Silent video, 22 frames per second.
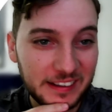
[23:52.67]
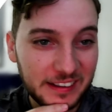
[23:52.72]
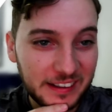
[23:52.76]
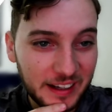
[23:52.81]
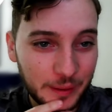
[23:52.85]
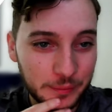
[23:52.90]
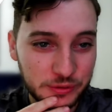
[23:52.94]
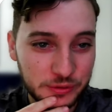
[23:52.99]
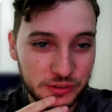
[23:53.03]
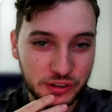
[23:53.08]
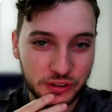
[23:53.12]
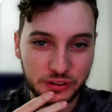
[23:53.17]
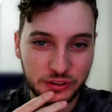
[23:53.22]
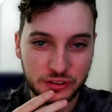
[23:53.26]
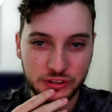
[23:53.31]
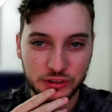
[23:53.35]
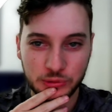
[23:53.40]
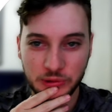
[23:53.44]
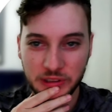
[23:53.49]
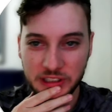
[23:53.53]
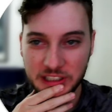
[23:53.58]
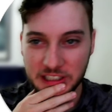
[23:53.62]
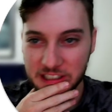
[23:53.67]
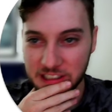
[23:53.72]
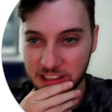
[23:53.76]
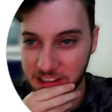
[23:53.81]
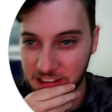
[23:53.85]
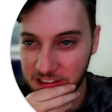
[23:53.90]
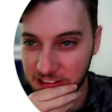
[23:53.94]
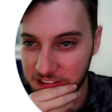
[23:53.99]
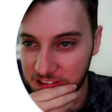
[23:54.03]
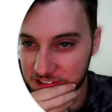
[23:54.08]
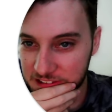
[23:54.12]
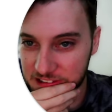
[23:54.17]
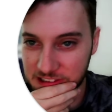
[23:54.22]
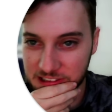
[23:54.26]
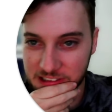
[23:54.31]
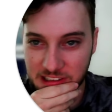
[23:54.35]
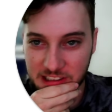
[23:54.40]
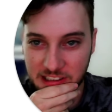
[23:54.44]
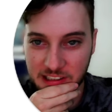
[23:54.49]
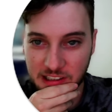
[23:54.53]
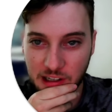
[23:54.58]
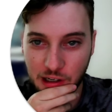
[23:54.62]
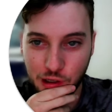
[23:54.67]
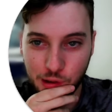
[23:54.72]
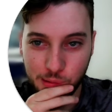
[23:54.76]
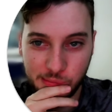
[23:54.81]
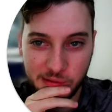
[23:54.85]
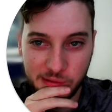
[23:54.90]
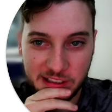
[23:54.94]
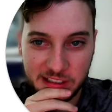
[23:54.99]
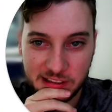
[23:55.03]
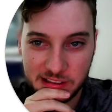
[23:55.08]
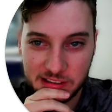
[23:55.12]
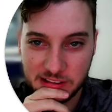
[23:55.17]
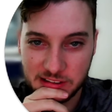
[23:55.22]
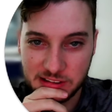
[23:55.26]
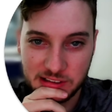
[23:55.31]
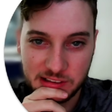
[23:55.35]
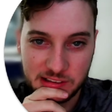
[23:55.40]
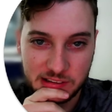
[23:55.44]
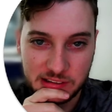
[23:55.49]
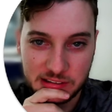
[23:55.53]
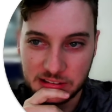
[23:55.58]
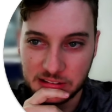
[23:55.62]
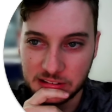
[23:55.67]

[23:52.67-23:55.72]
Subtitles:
I'm sure there's a way to like automate this and